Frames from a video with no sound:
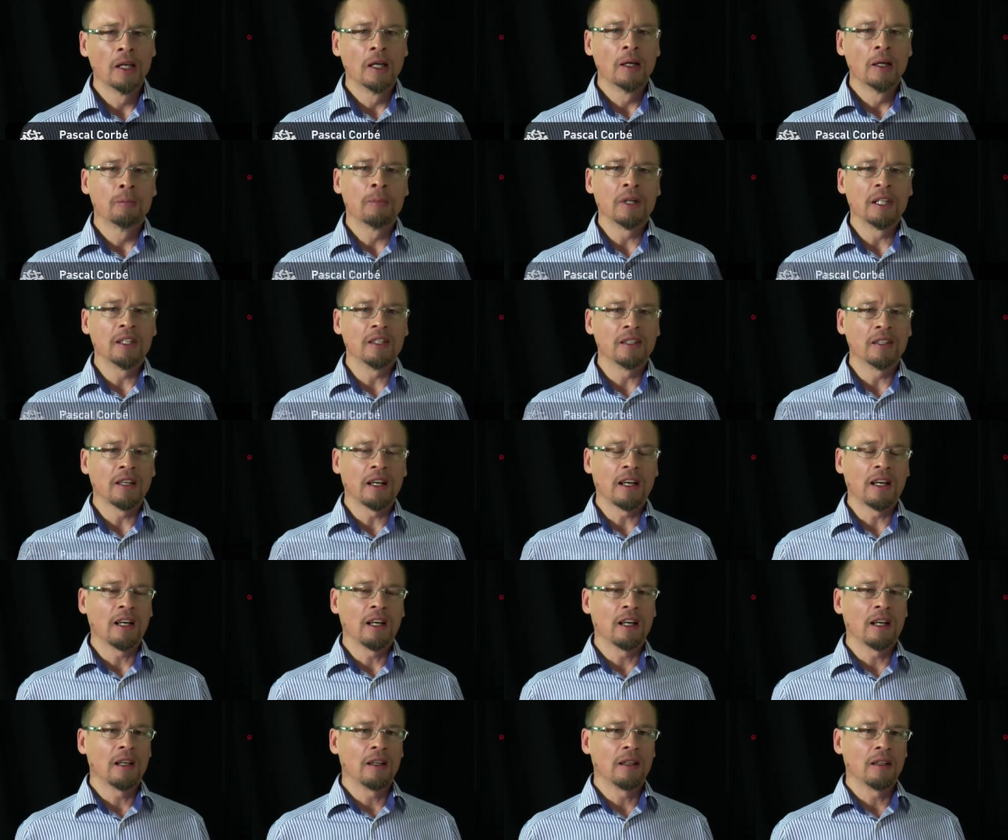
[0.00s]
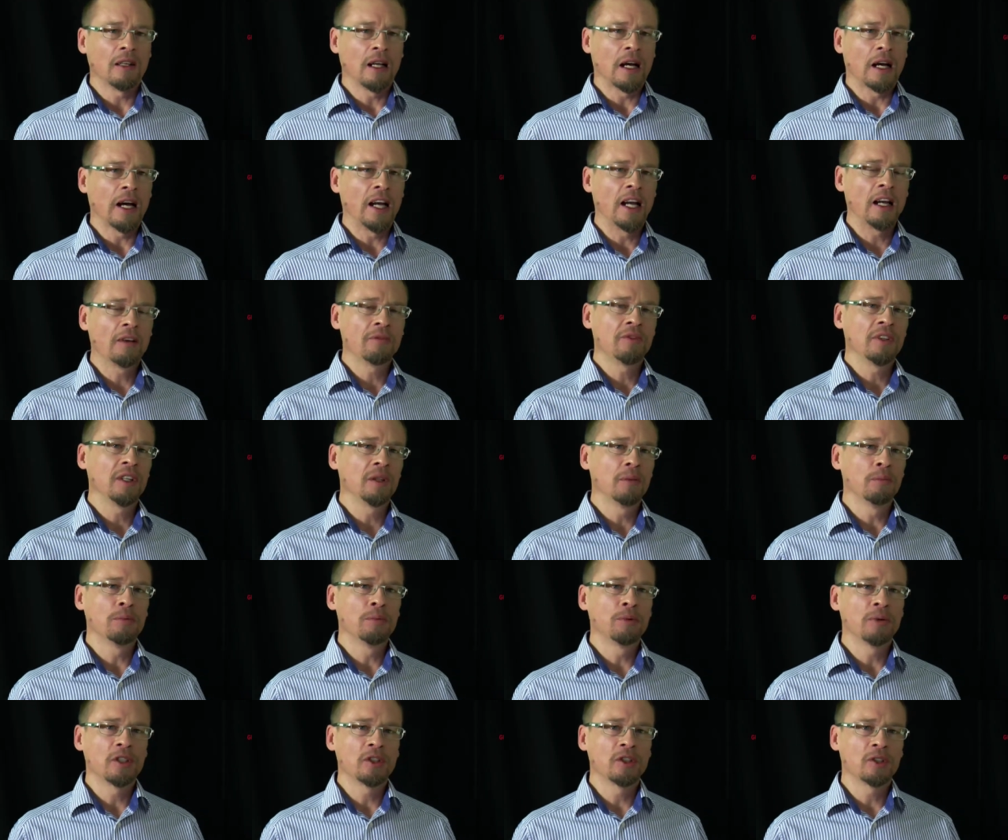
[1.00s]
But I have the
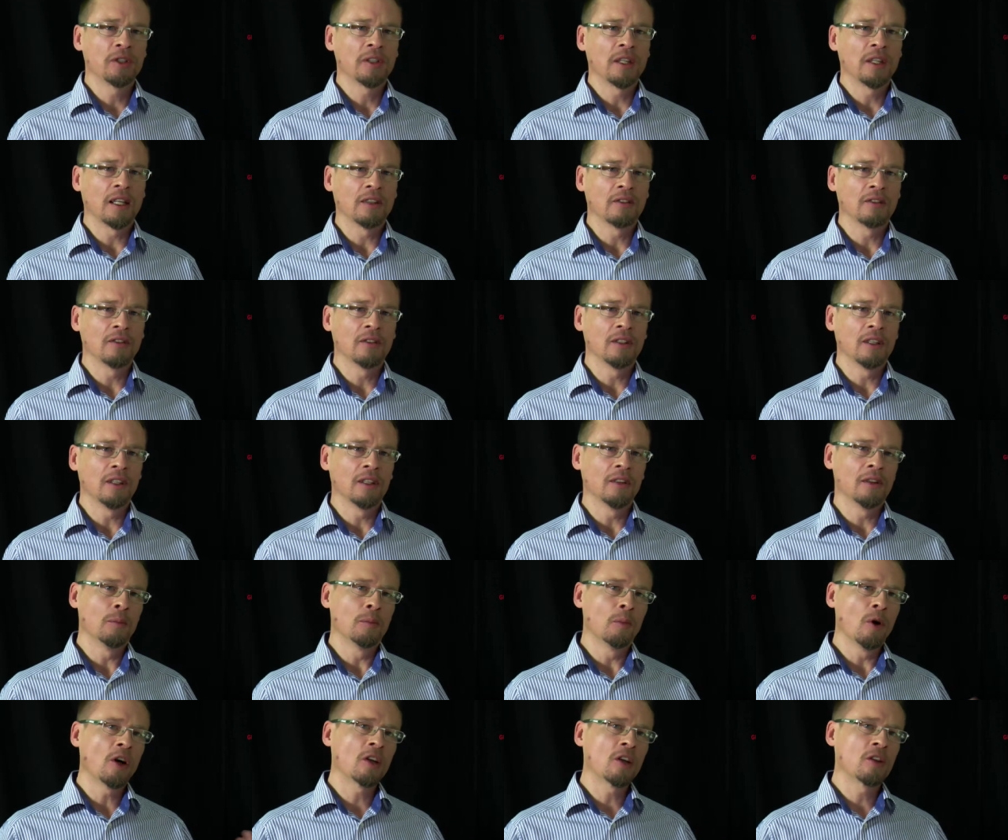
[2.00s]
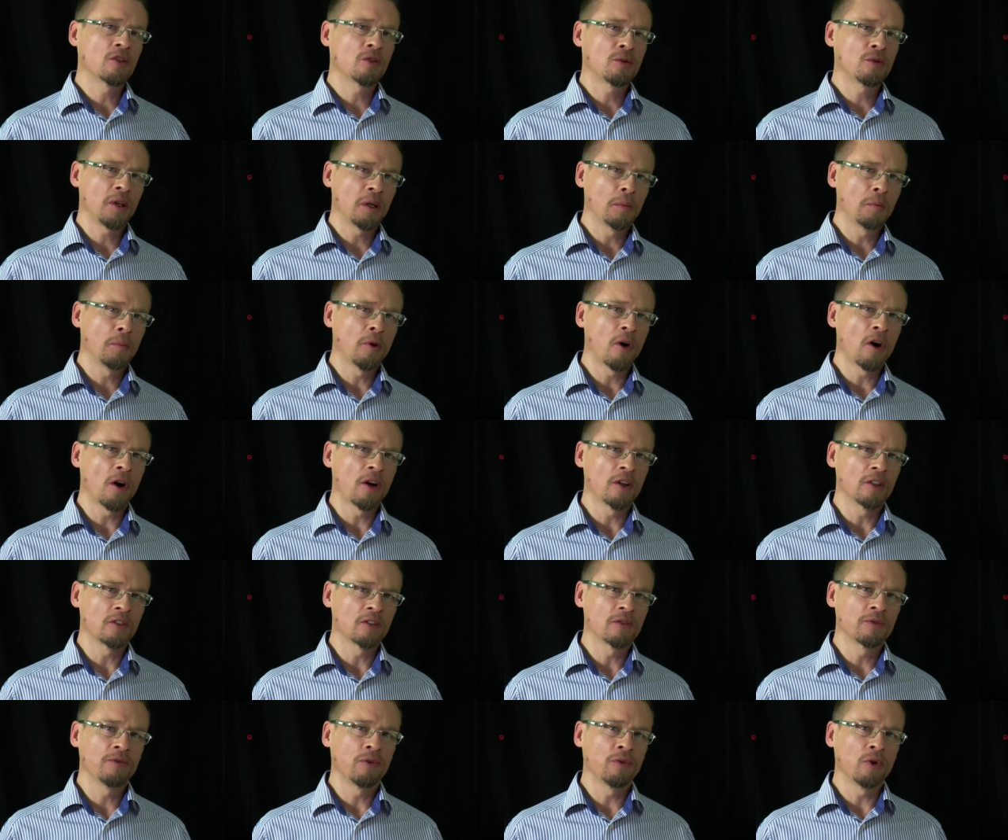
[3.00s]
impression that the monitoring part is
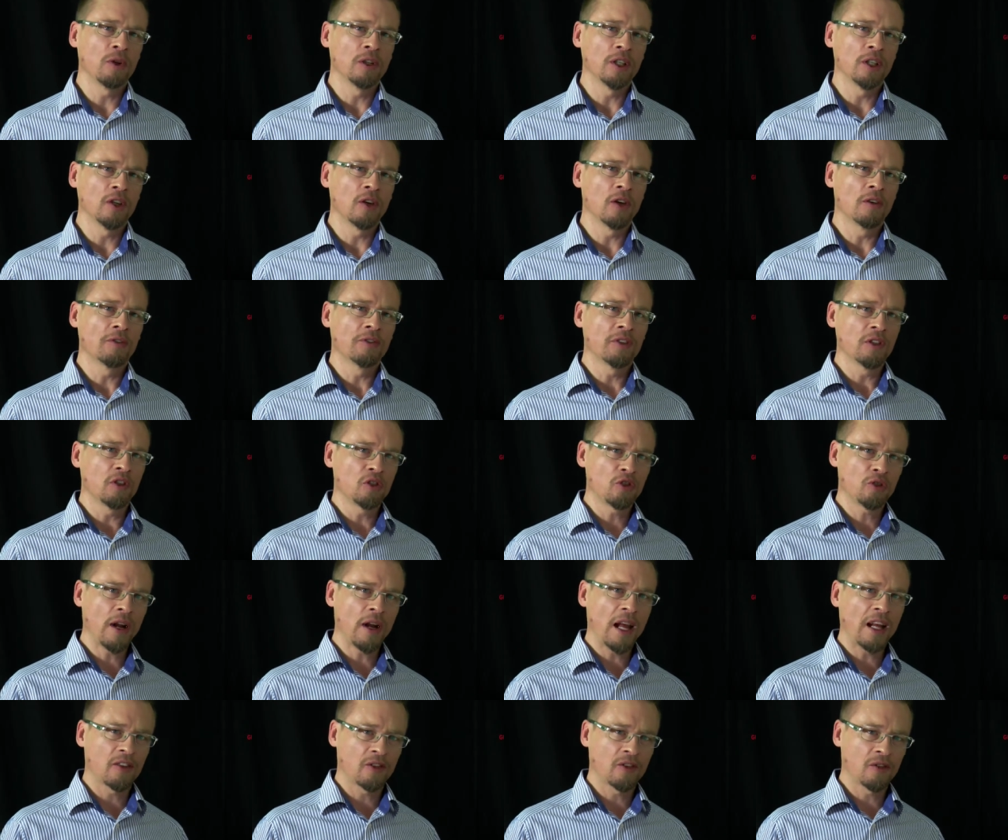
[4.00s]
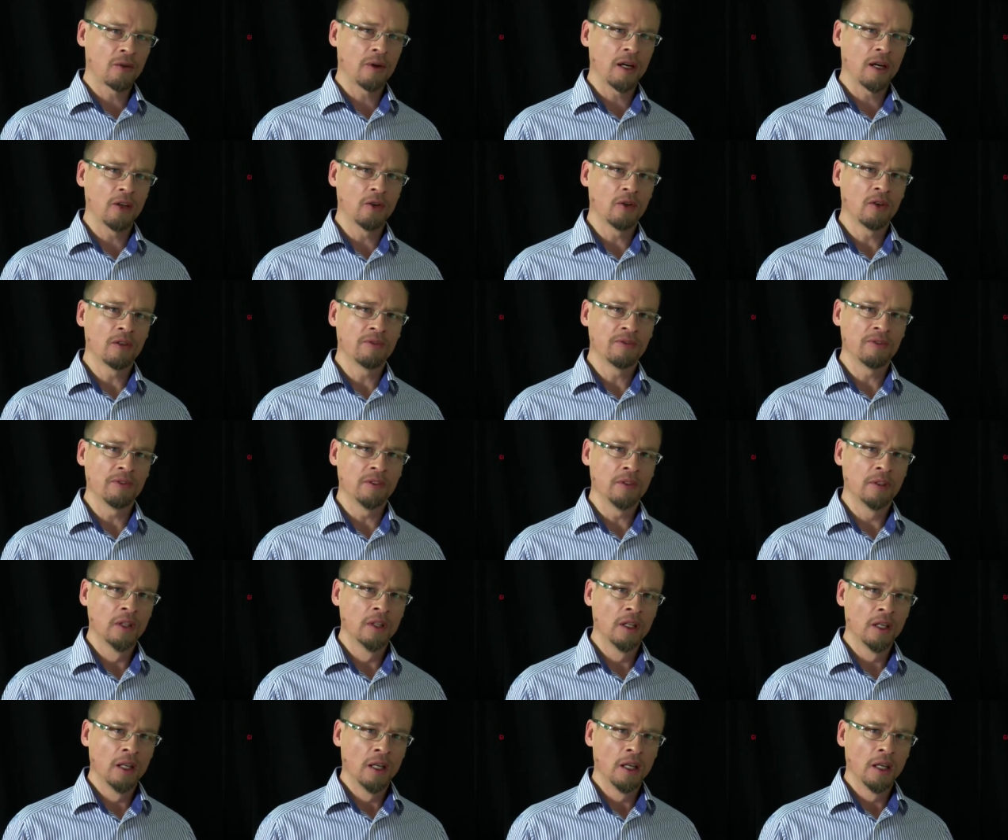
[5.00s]
falling off the tracks quite often.
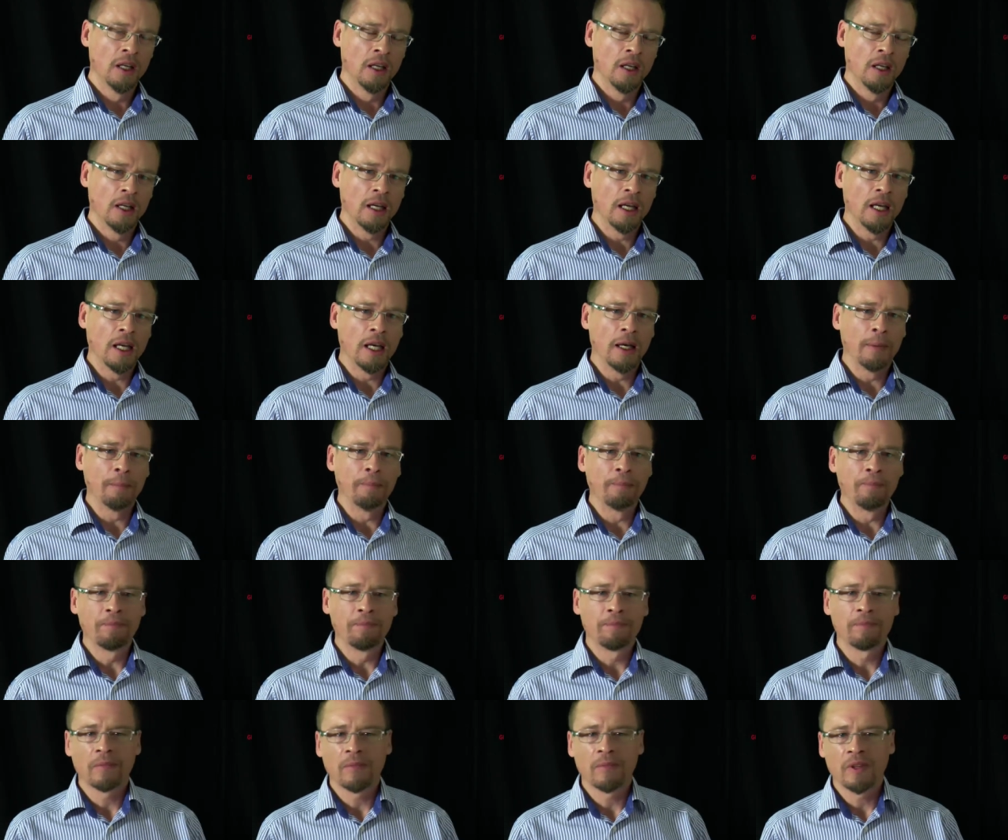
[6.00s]
Yes.